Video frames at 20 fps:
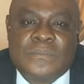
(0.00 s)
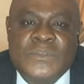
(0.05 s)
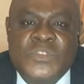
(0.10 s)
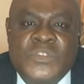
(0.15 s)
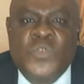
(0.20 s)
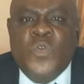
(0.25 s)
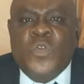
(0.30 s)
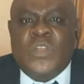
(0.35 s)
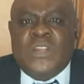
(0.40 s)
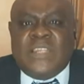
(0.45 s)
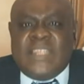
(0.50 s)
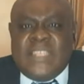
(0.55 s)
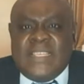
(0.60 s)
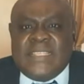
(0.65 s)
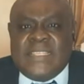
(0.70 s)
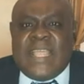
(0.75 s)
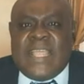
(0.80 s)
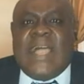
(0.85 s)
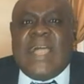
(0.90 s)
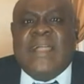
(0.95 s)
So
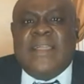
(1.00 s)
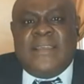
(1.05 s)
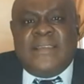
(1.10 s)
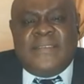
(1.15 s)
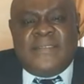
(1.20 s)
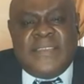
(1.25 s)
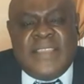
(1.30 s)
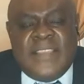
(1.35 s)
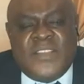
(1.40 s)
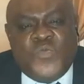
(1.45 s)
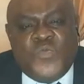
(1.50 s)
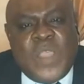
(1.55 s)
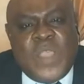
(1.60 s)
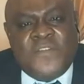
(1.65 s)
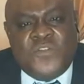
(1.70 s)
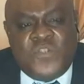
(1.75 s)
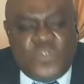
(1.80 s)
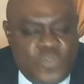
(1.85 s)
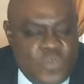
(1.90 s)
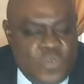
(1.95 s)
these are things we
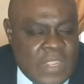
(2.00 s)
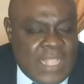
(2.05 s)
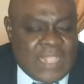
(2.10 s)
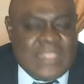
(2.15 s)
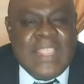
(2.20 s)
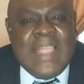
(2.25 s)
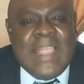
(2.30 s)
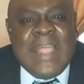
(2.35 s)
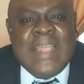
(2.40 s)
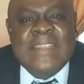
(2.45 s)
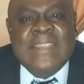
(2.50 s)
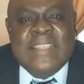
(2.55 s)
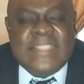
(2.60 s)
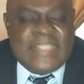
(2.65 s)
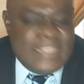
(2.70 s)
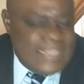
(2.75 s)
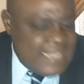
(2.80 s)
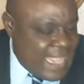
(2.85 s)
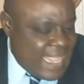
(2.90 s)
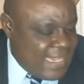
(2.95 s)
have to look at. And it
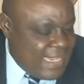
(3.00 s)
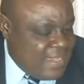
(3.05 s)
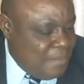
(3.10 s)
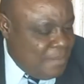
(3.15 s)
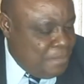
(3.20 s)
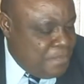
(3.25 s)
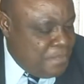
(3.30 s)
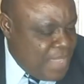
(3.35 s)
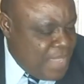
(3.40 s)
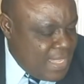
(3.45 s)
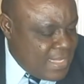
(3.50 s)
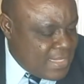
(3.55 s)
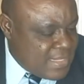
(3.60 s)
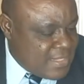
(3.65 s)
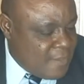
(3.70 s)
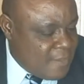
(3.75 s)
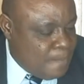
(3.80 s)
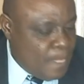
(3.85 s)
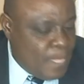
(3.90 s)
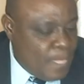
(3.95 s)
is at the
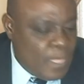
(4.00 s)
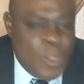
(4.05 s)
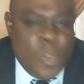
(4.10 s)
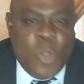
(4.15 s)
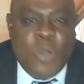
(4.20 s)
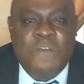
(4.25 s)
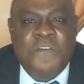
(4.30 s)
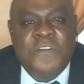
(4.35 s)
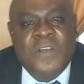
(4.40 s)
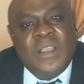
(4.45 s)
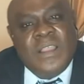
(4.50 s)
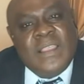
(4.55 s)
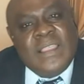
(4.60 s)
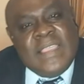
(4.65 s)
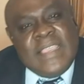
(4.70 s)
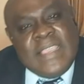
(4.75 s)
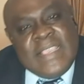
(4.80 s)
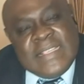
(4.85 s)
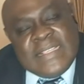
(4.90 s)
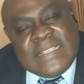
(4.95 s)
base of
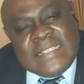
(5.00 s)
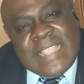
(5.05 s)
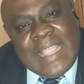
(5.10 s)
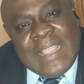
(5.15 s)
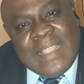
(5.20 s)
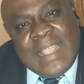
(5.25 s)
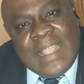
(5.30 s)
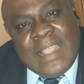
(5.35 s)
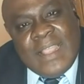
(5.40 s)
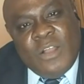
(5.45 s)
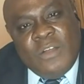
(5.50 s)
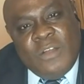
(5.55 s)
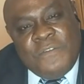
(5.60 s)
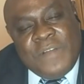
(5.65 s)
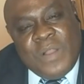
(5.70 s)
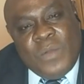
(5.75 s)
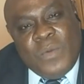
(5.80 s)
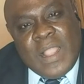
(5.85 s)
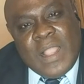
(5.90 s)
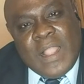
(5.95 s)
insta- uh, of
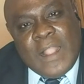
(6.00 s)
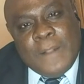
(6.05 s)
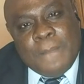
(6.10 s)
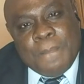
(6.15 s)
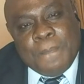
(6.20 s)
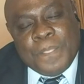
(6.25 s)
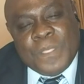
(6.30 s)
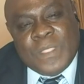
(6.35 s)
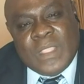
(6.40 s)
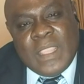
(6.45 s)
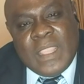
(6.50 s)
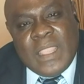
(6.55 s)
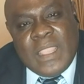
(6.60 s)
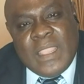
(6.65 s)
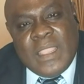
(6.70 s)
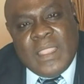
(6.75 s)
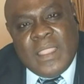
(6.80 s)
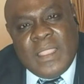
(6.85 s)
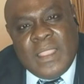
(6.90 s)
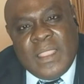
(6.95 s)
our um, uh,
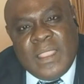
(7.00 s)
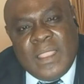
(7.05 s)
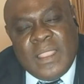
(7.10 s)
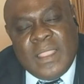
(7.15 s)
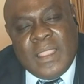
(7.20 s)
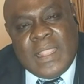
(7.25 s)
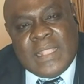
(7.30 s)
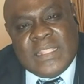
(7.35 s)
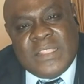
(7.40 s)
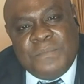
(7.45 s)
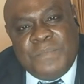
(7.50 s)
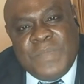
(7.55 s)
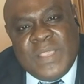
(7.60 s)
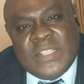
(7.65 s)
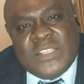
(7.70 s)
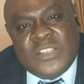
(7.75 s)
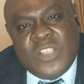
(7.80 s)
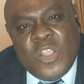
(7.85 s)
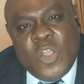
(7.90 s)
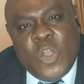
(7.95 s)
uh, at the
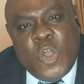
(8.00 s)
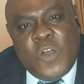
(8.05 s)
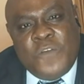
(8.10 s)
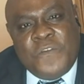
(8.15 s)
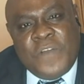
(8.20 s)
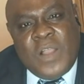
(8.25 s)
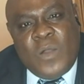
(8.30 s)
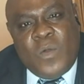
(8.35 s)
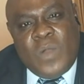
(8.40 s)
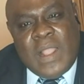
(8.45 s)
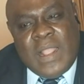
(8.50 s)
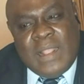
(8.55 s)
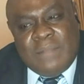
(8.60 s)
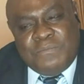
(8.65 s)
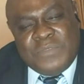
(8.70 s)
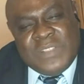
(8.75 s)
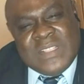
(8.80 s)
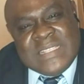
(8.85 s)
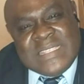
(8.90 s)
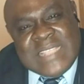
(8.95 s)
base of our
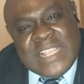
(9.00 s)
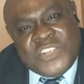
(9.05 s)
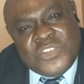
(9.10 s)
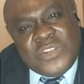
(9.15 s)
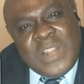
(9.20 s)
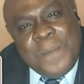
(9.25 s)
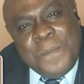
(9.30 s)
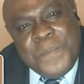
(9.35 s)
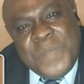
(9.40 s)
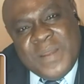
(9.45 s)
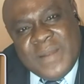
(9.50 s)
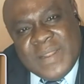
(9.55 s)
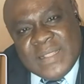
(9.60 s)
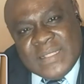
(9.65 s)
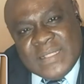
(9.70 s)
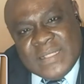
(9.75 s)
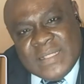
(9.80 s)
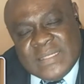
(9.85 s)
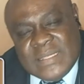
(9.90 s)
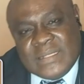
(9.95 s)
intentional
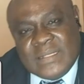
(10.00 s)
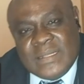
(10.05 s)
parenting